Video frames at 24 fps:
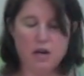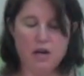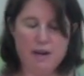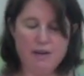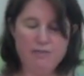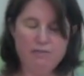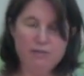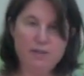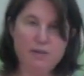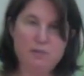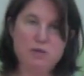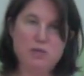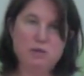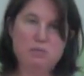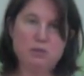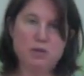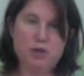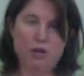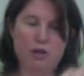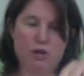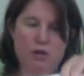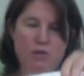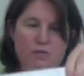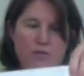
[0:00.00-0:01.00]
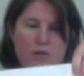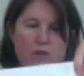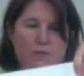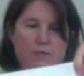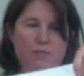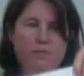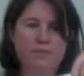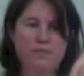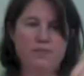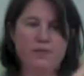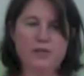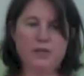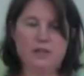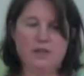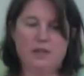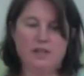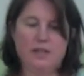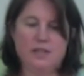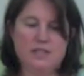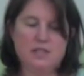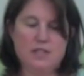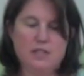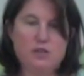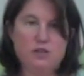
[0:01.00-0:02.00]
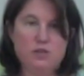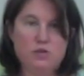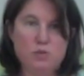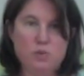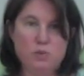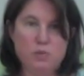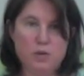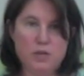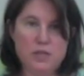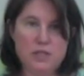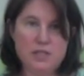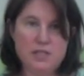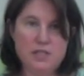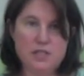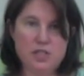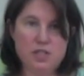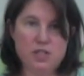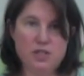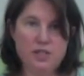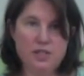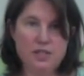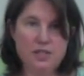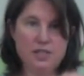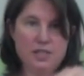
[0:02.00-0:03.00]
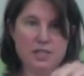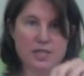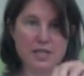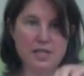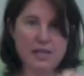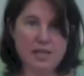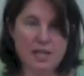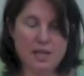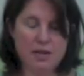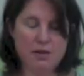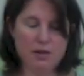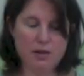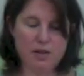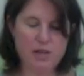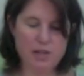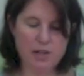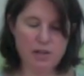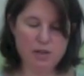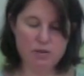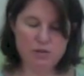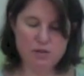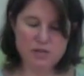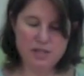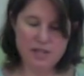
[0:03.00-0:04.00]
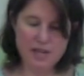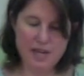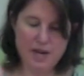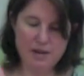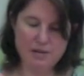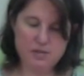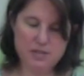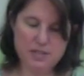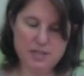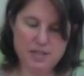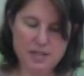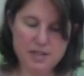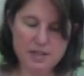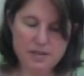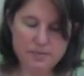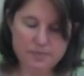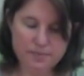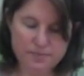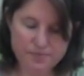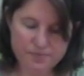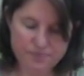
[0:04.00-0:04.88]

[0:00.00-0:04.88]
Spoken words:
I flipped the book over. You can see there's the one stitch on the inside. Now I'm going to go to the outside.